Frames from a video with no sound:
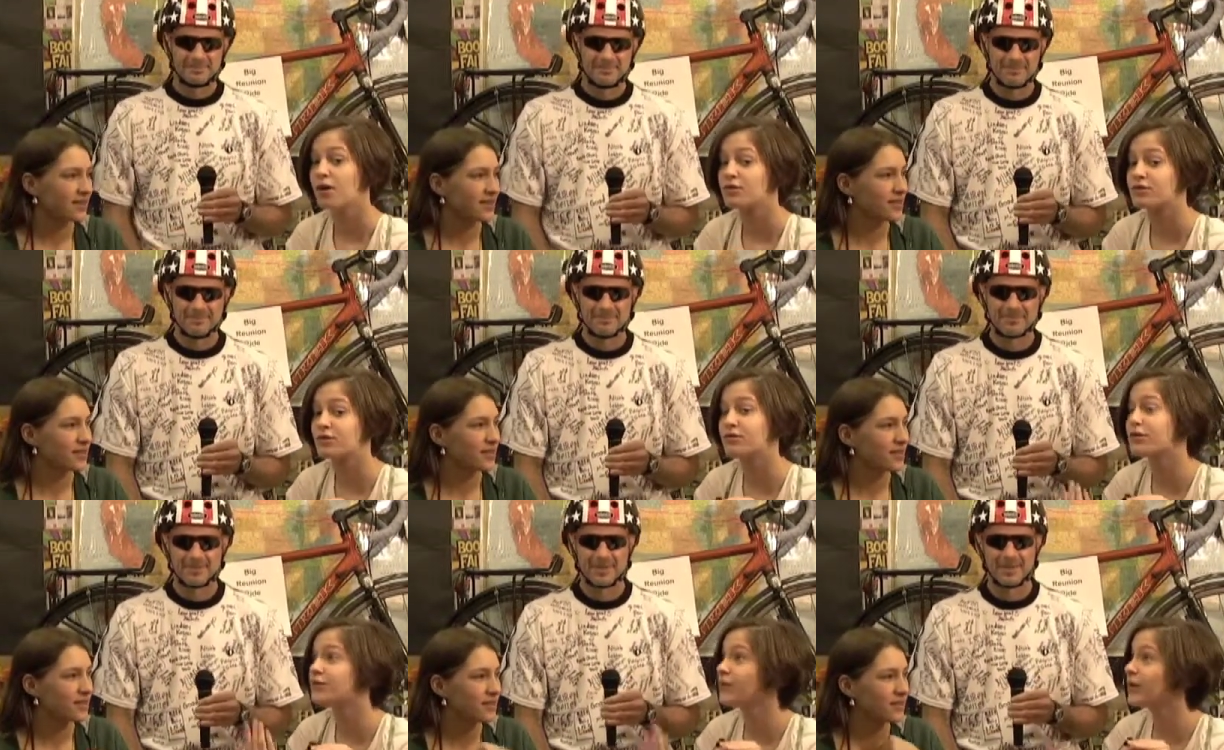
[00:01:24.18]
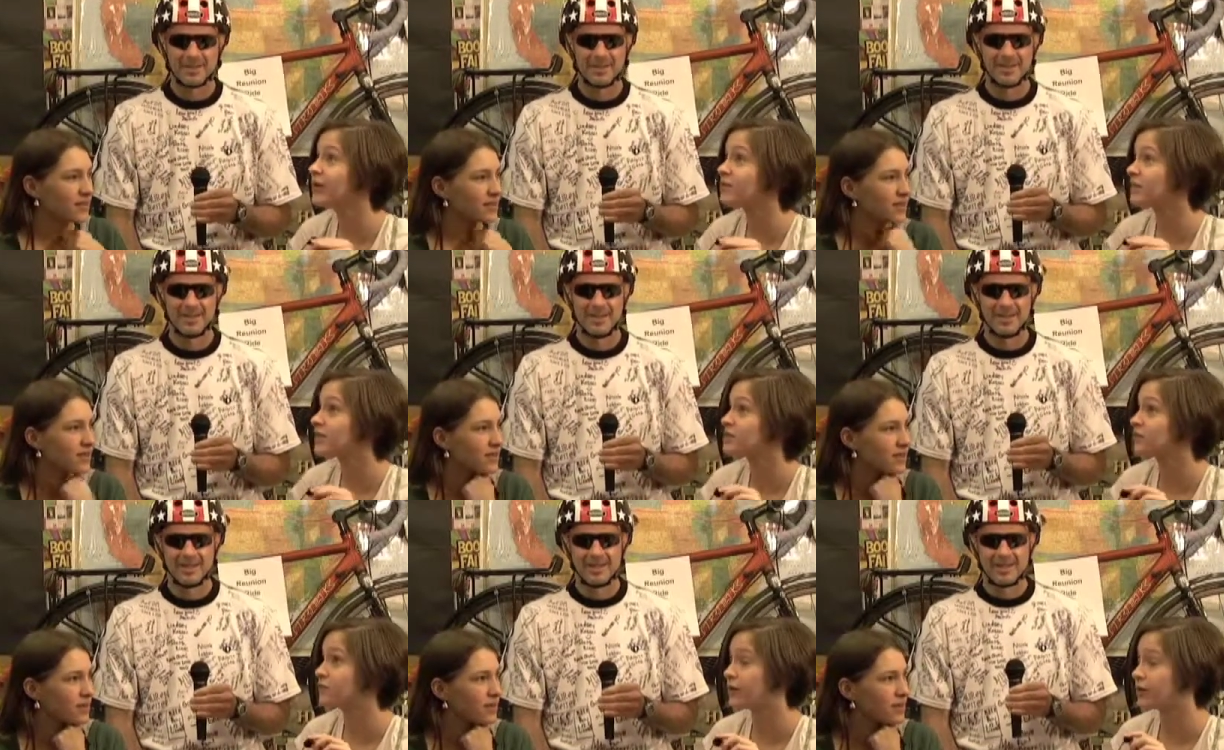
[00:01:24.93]
Speaker 1: So you're doing it
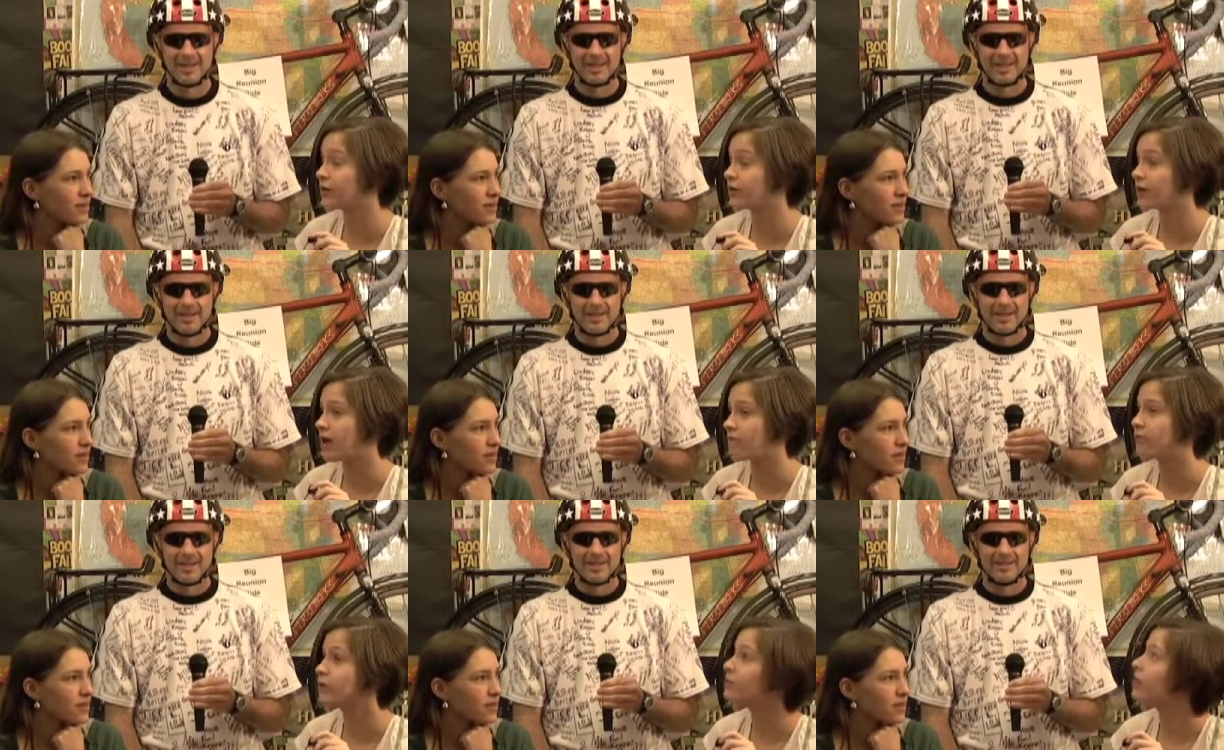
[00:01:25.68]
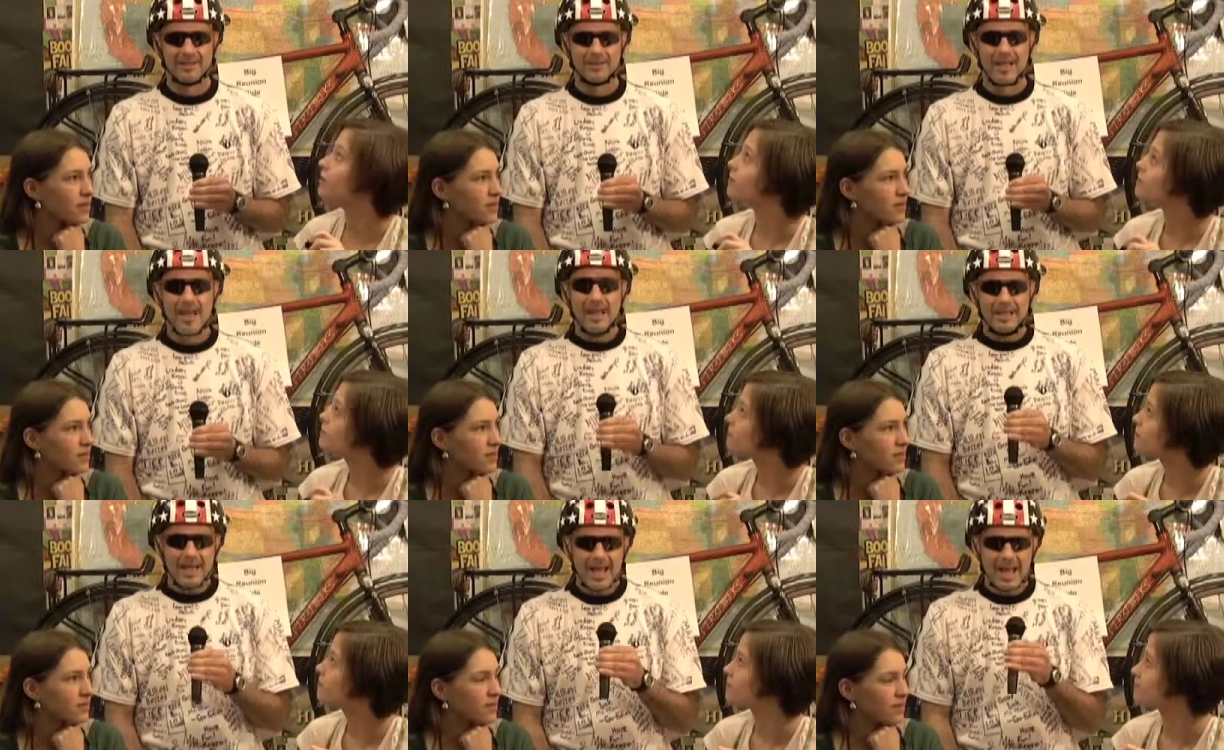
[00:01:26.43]
because of your reunion?
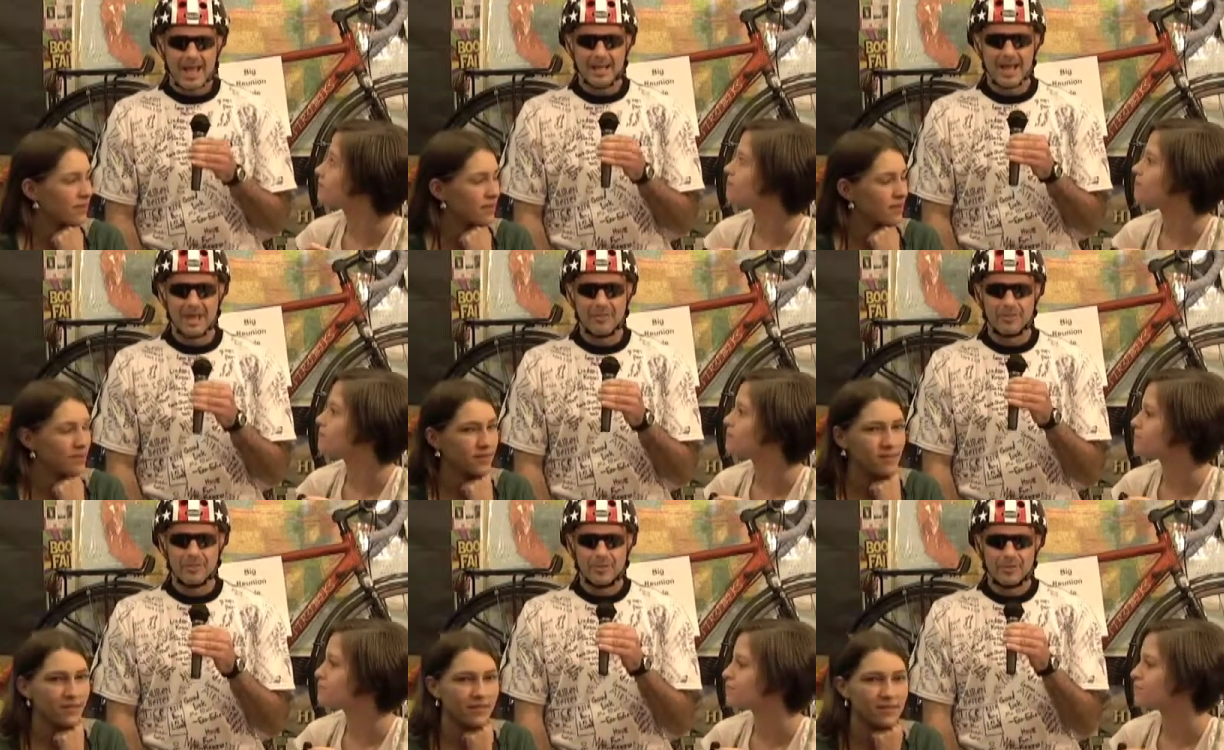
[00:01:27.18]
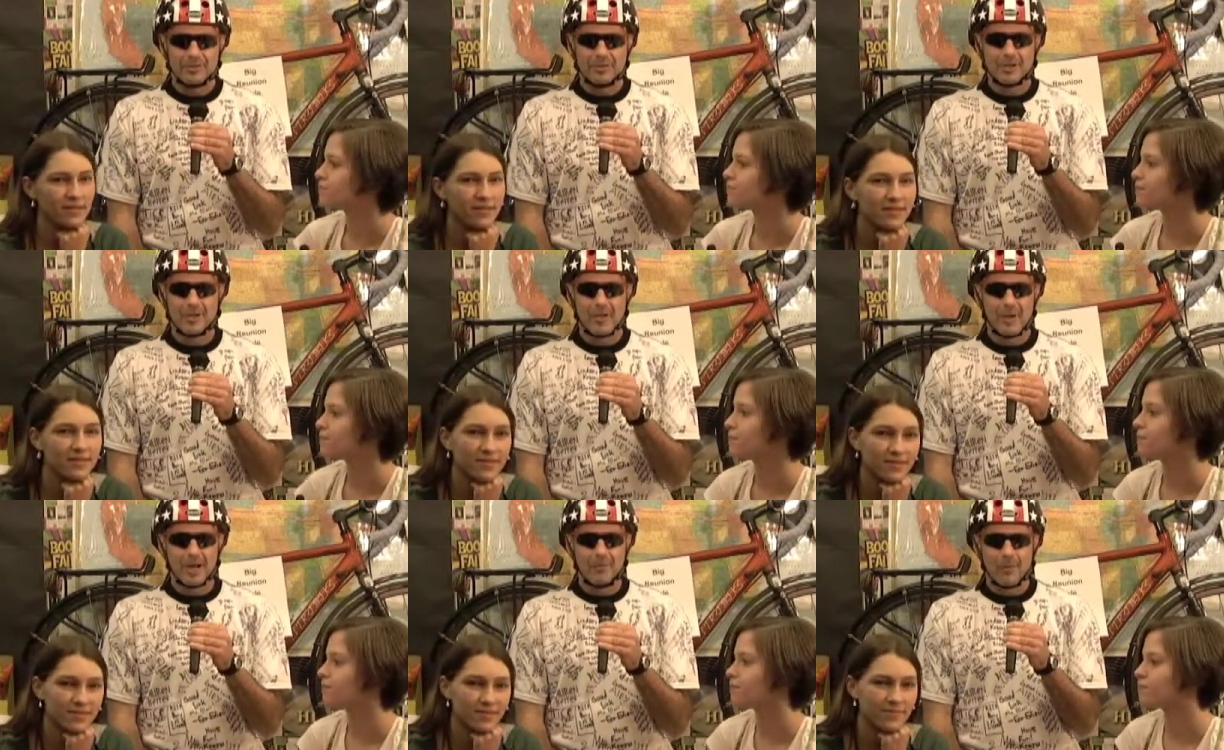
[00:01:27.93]
Speaker 2: Yeah. 30 years
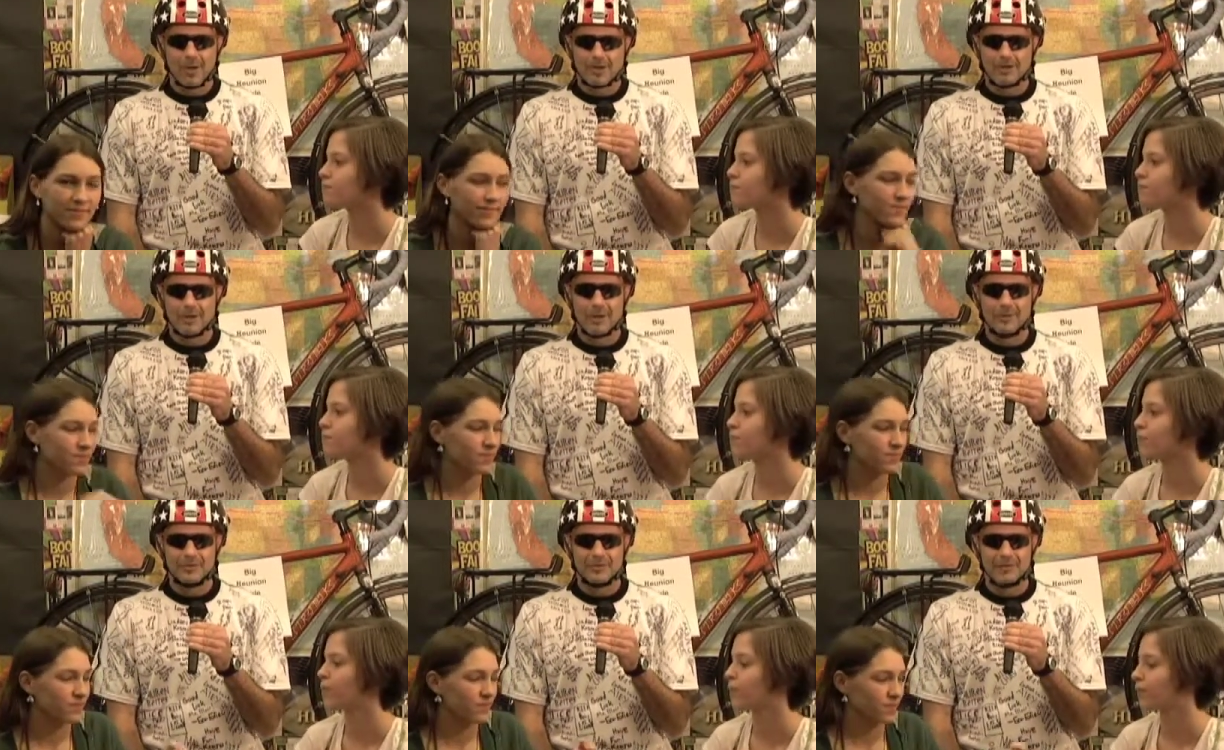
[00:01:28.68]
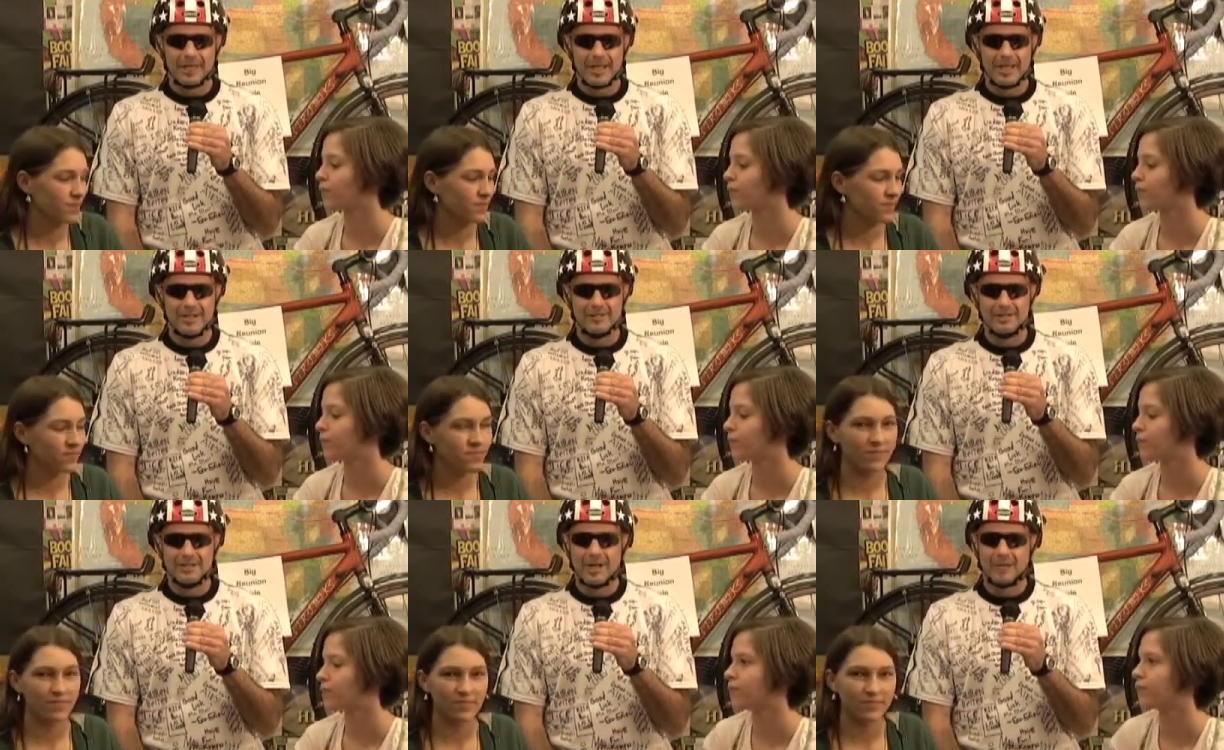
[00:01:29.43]
ago, I walked across the
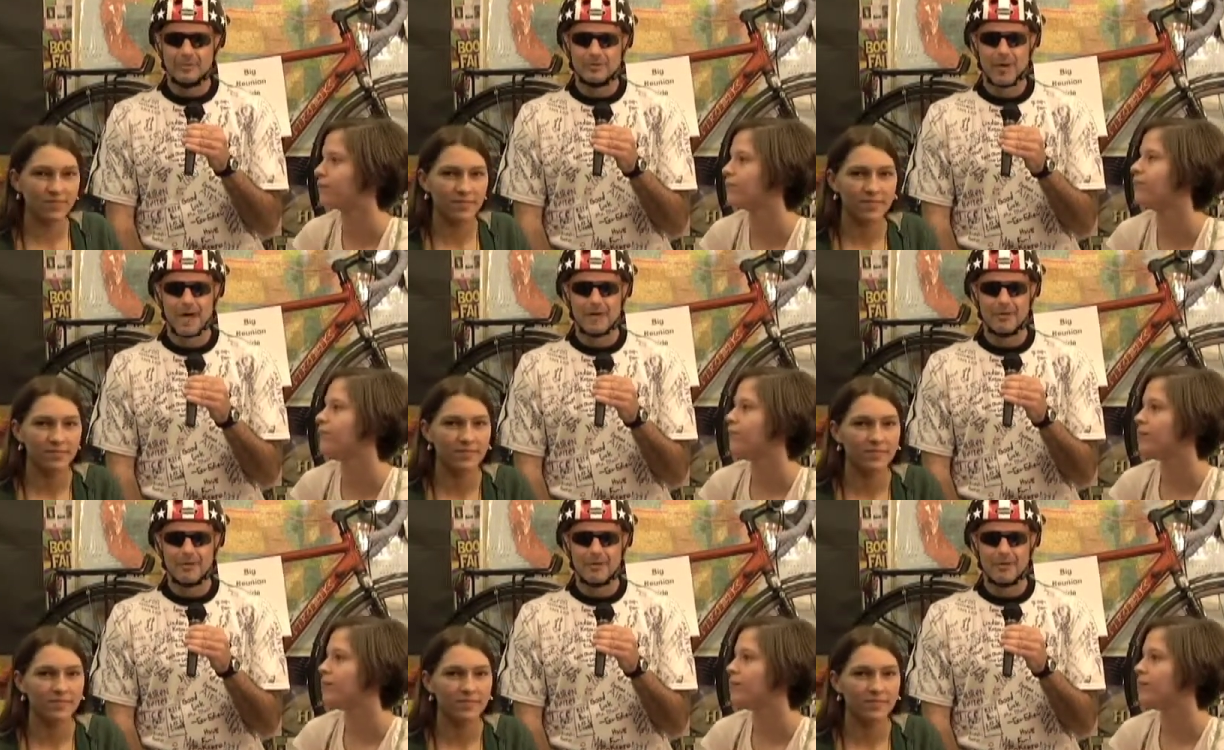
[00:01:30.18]
stage in Tallmadge, Ohio,